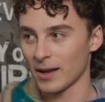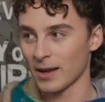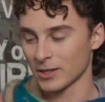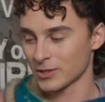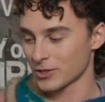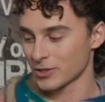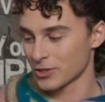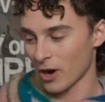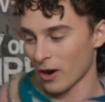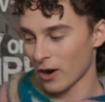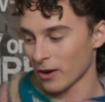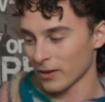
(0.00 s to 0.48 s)

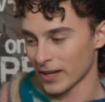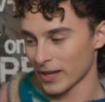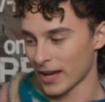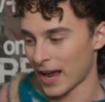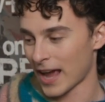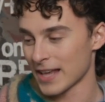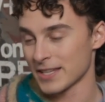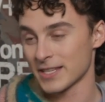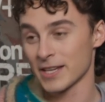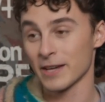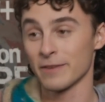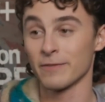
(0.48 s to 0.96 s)
Charlie,
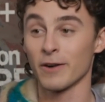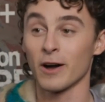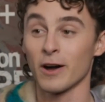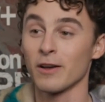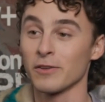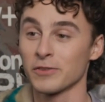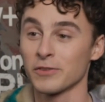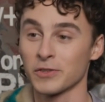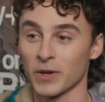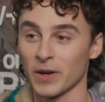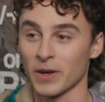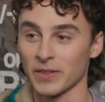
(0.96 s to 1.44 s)
as he
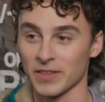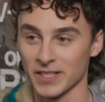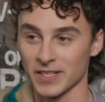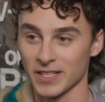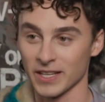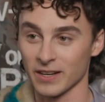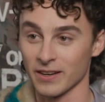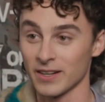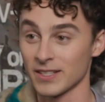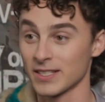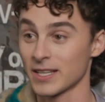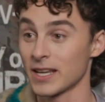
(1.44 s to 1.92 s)
evolves throughout the
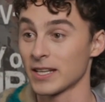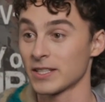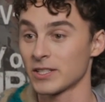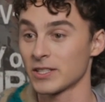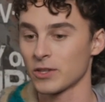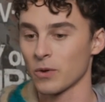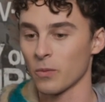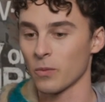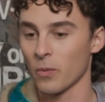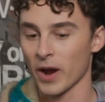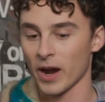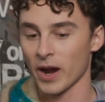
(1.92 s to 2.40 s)
series, gets
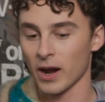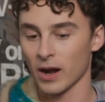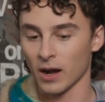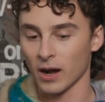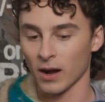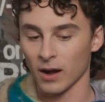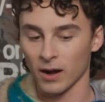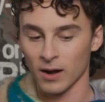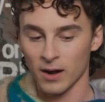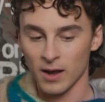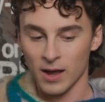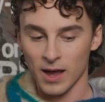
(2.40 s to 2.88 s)
to
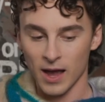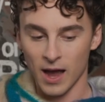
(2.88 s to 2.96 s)
wear